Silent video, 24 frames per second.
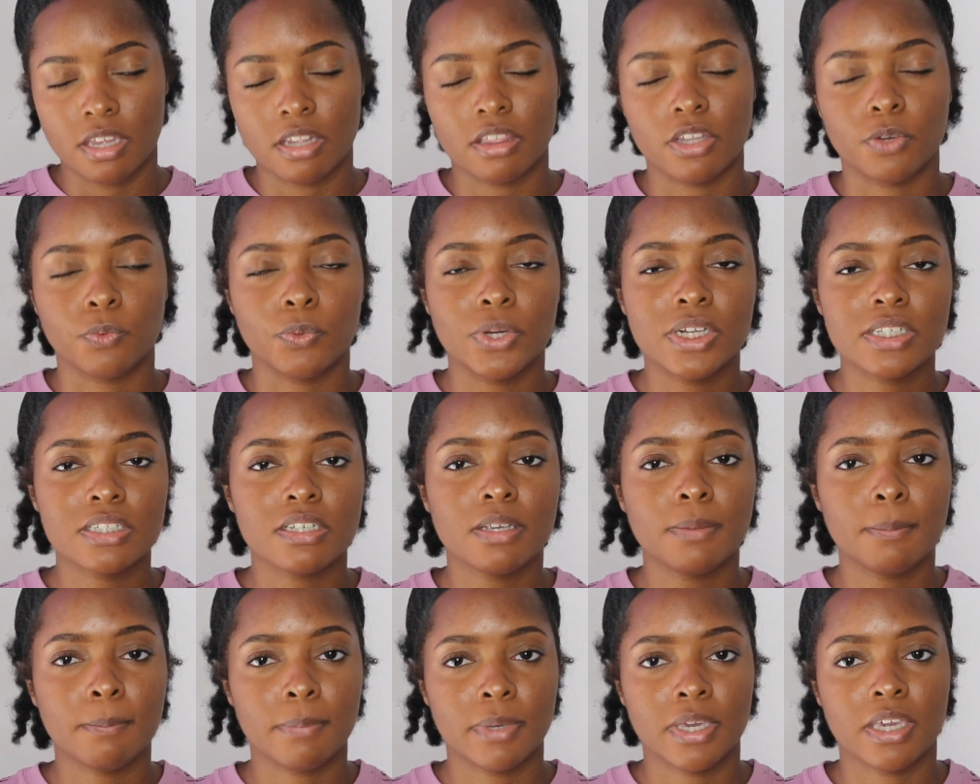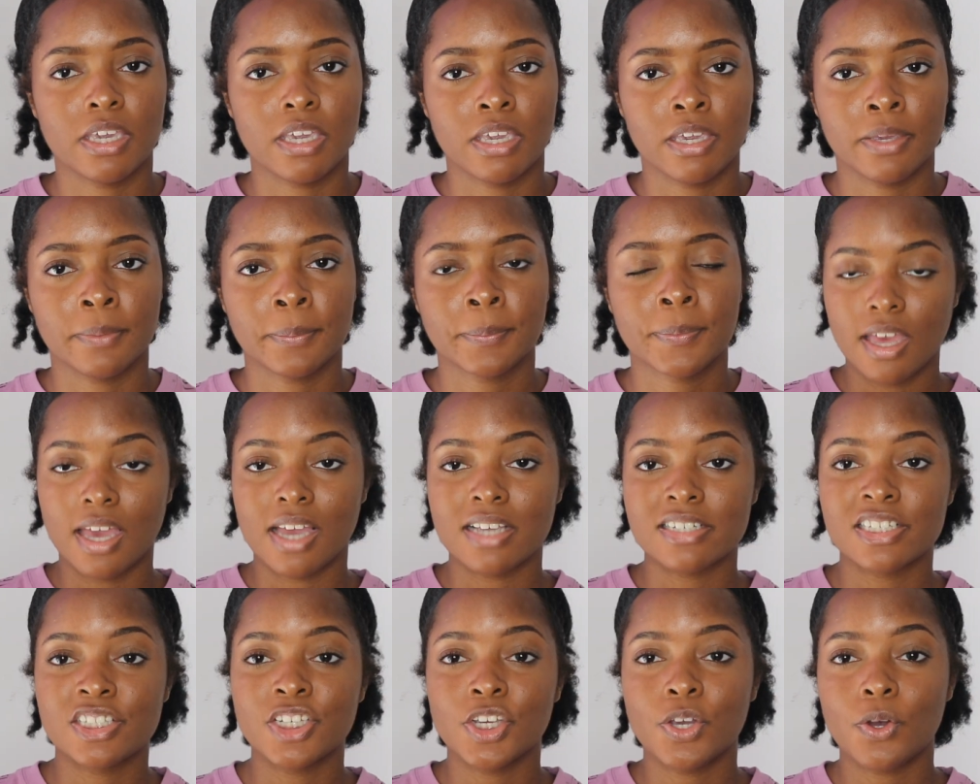The reason being,
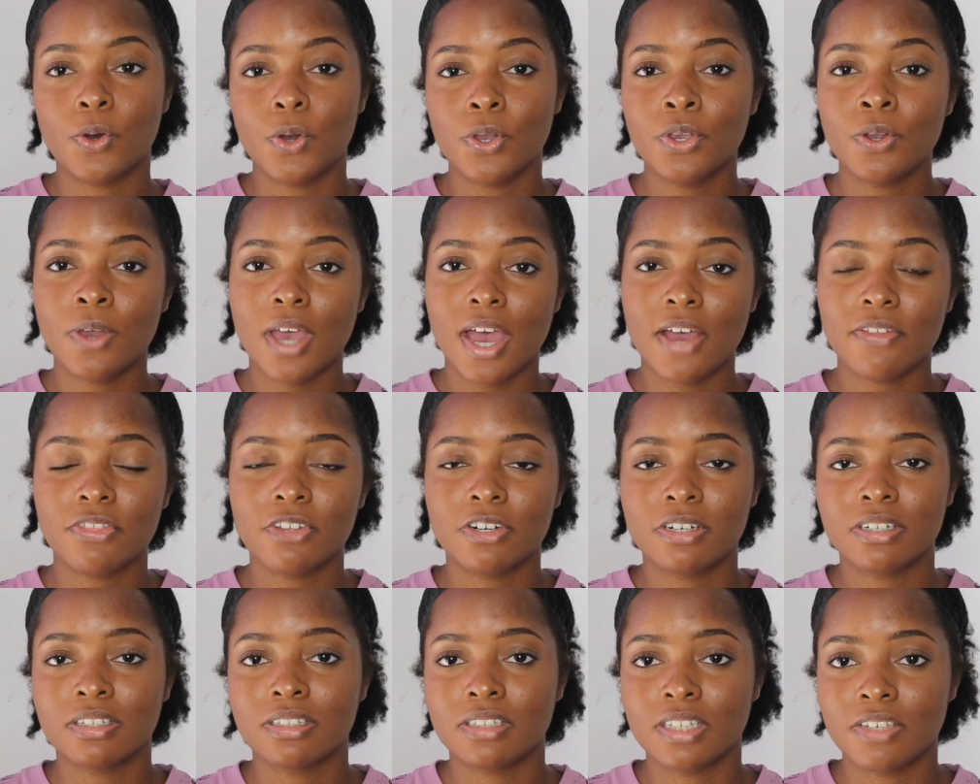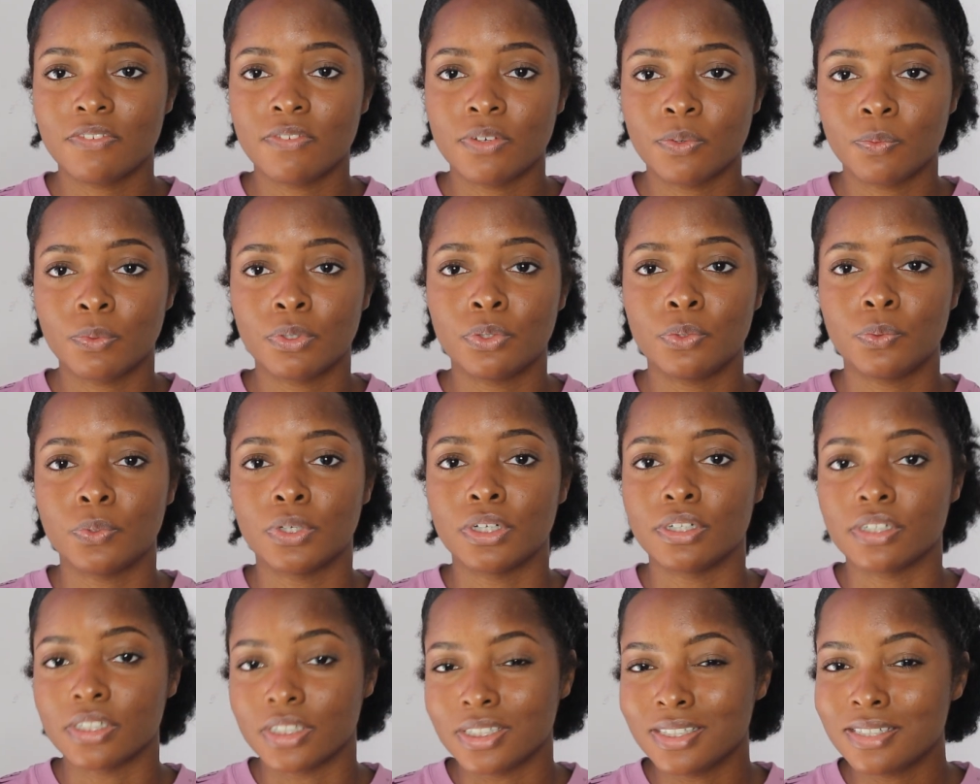as the oil after the leave-in will do
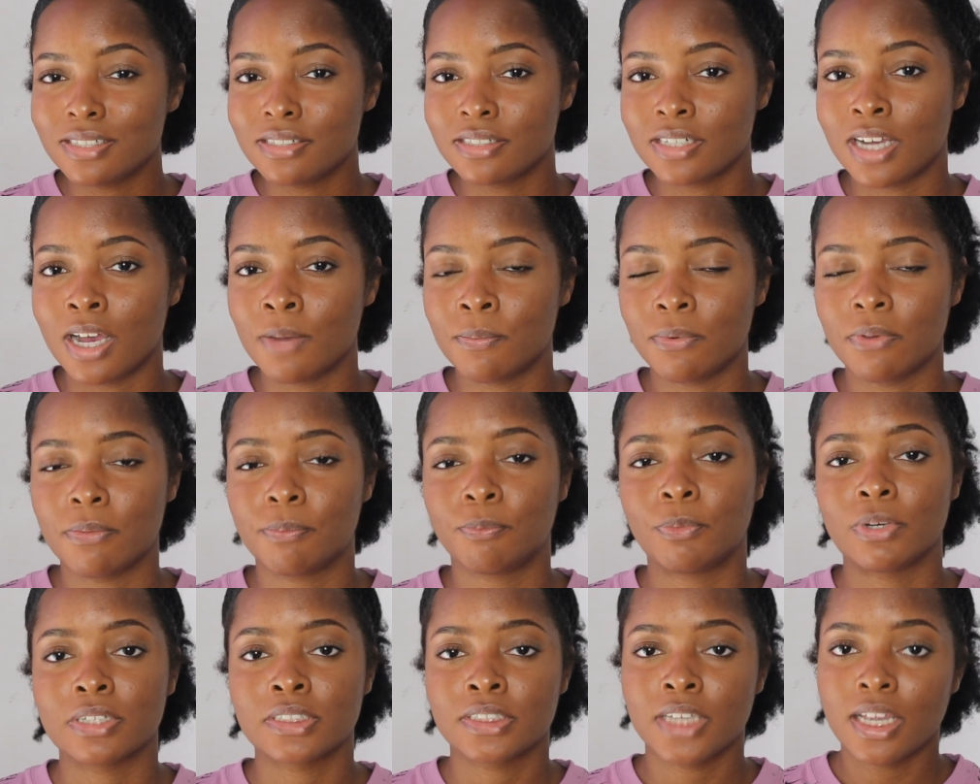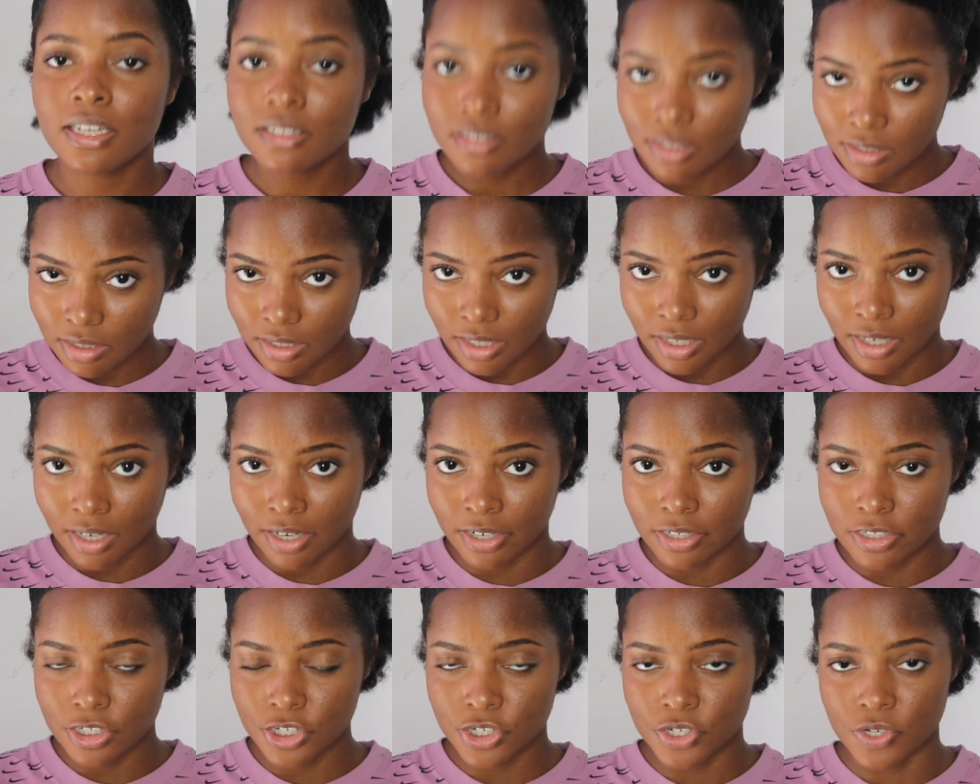a good job with protecting the
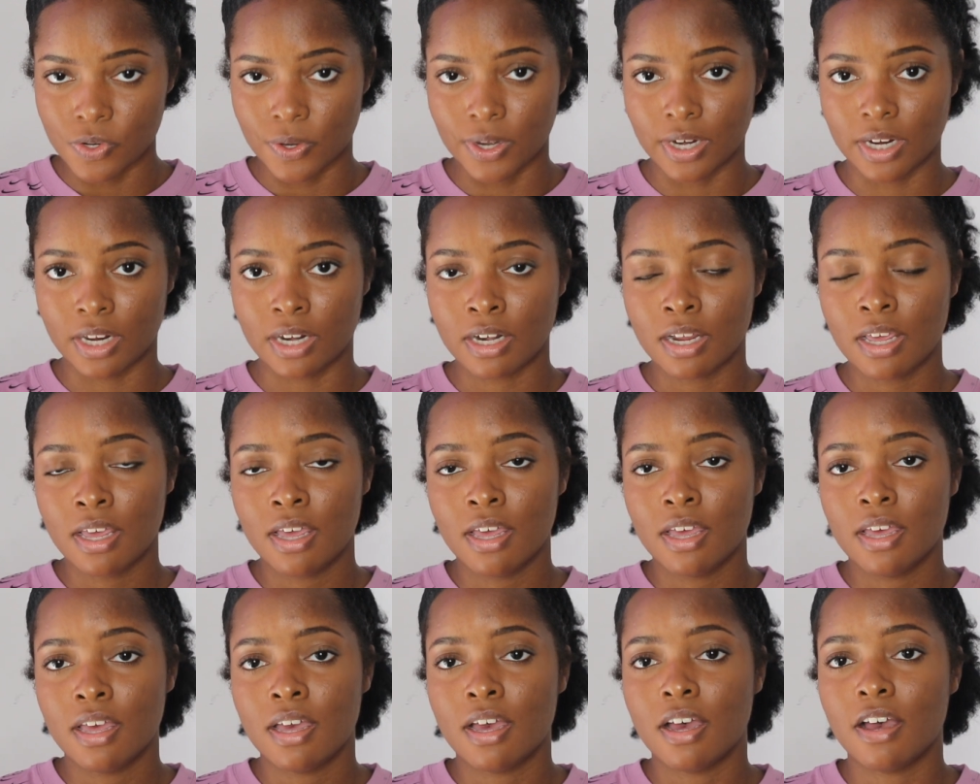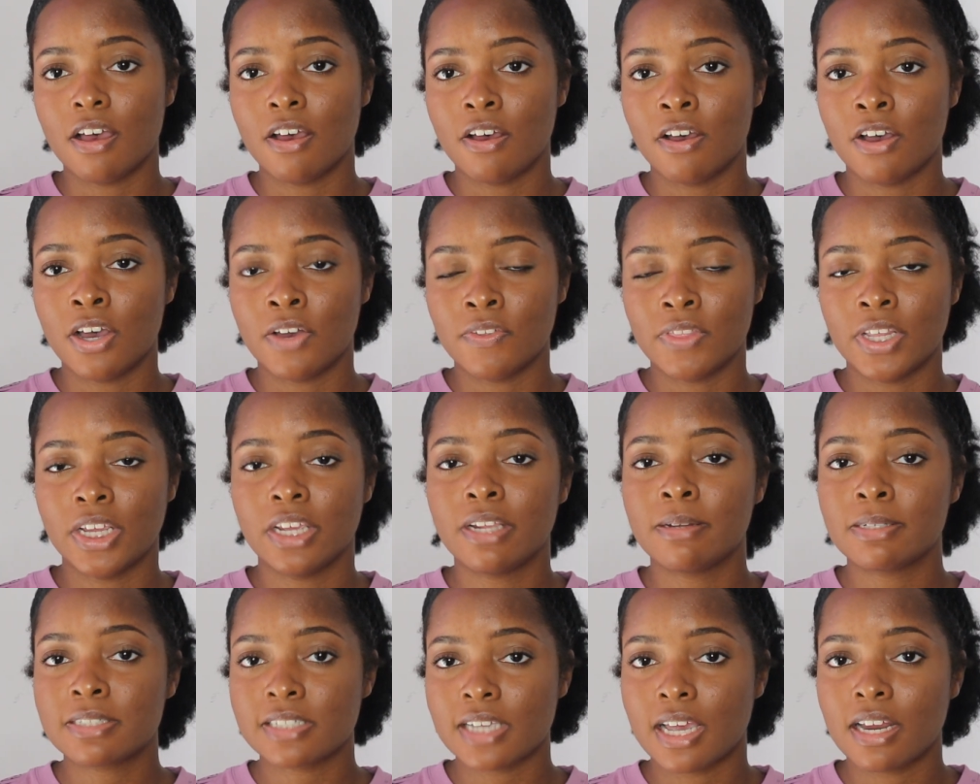hair strand, the
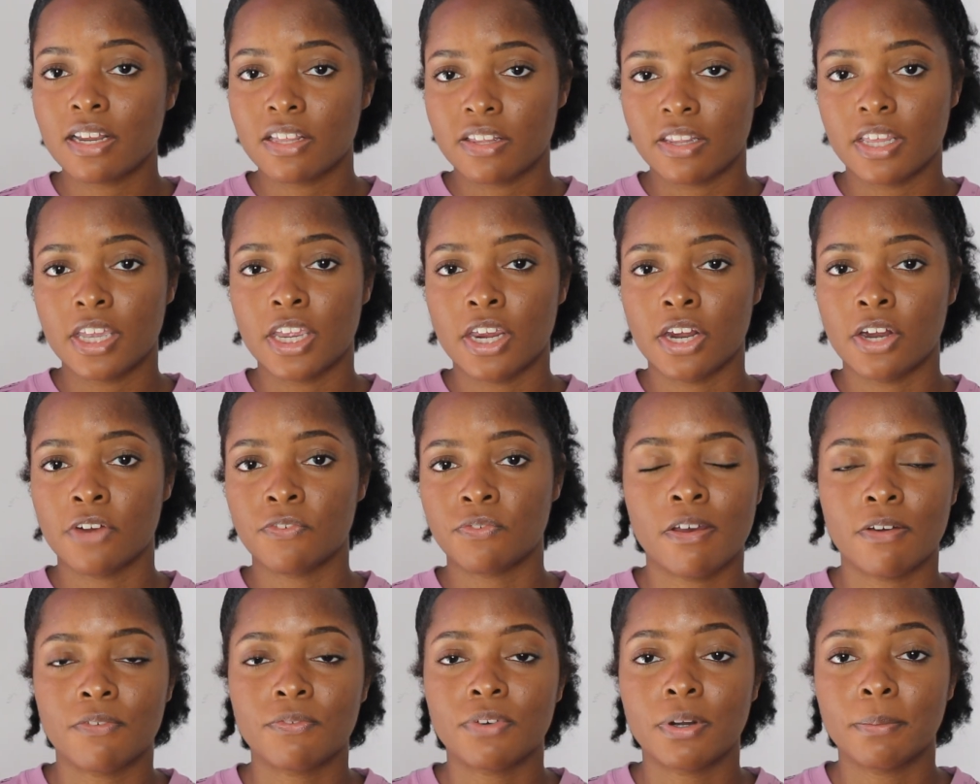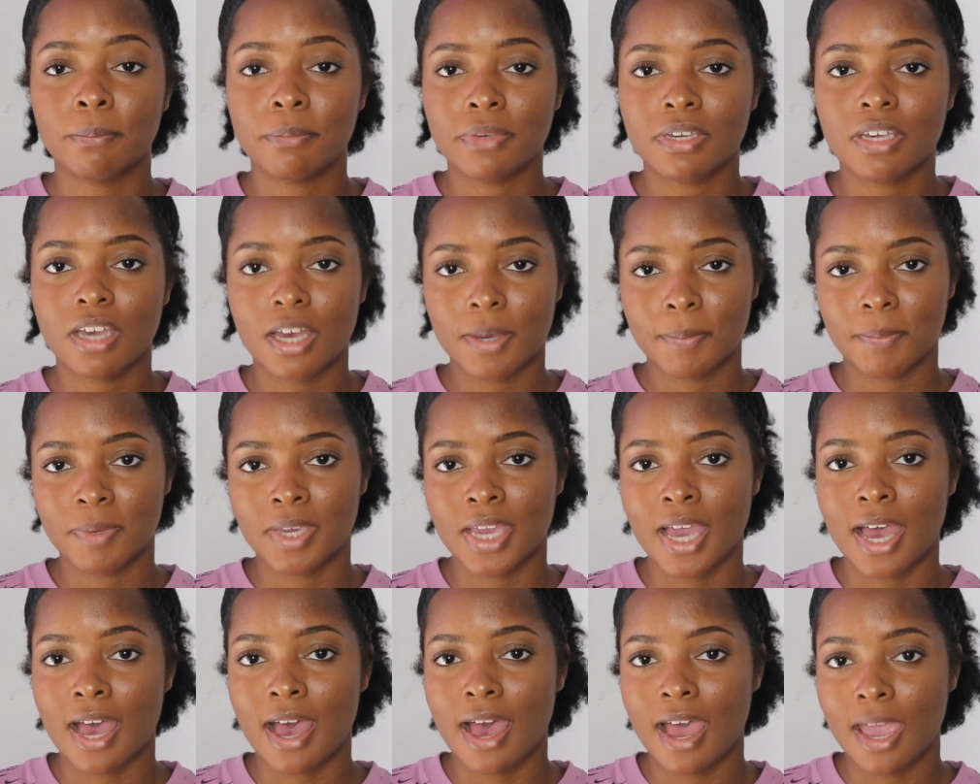inside of the hair from
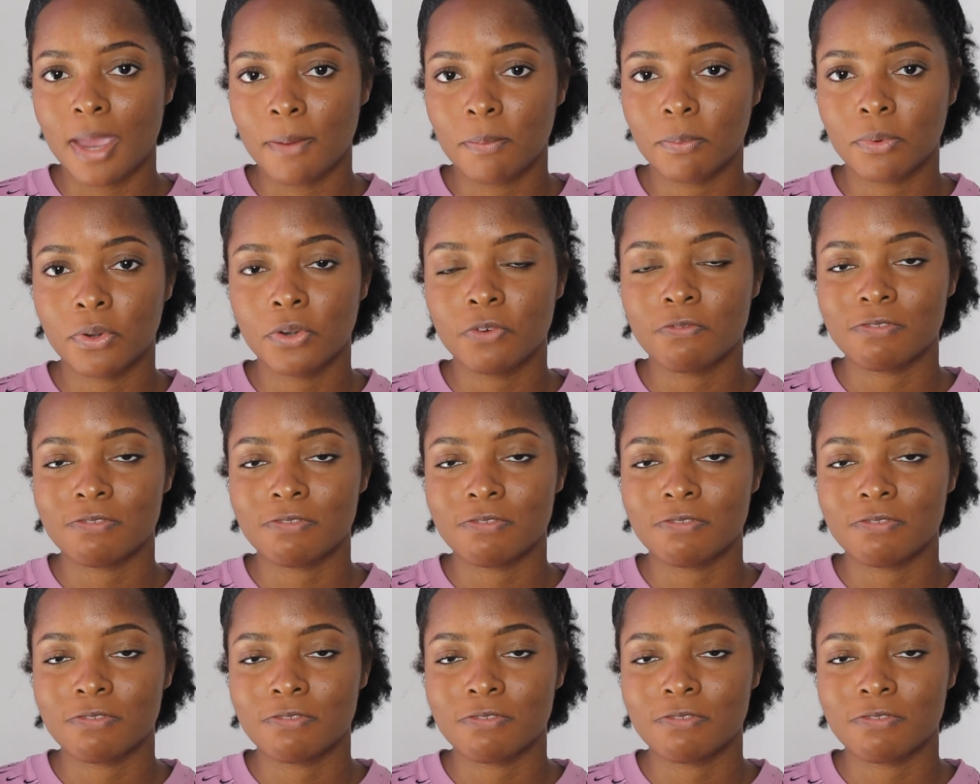becoming hyper